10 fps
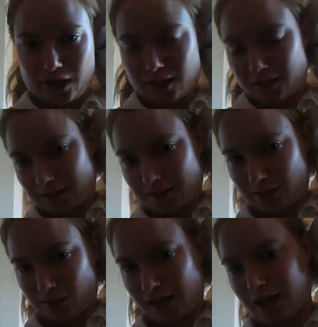fingers
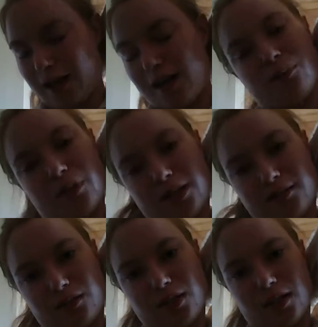together and
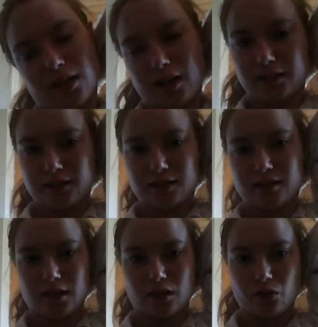then together like
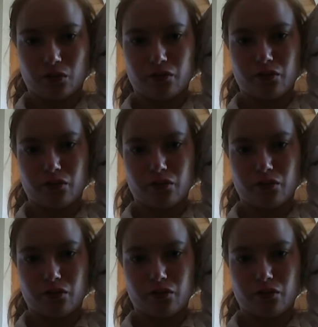this and hold